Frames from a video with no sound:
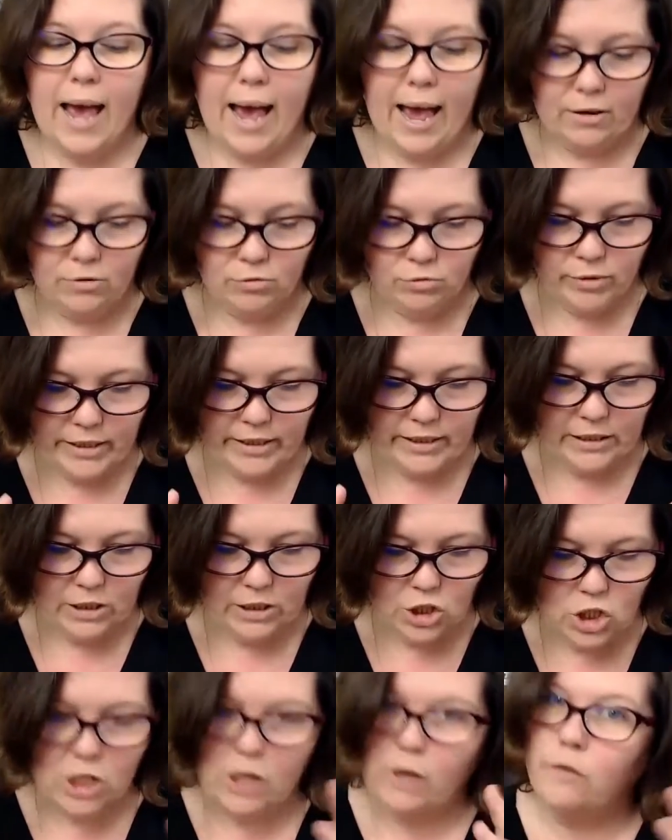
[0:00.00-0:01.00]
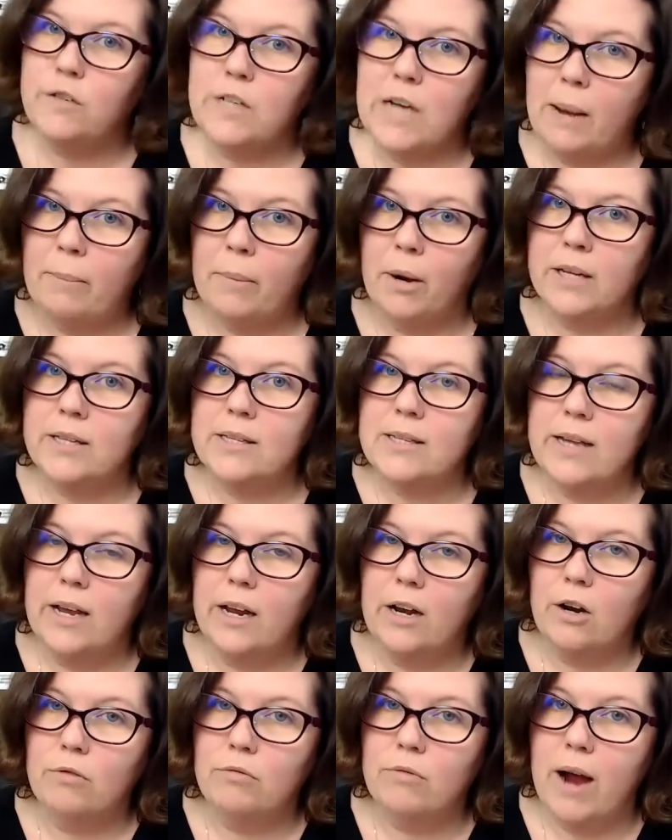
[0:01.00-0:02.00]
really shift our
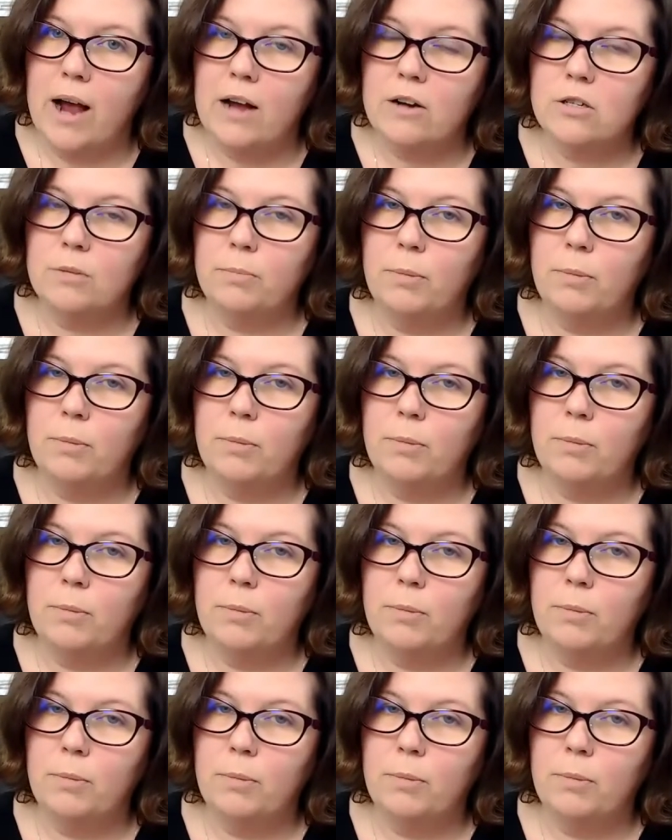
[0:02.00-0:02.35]
mindset around,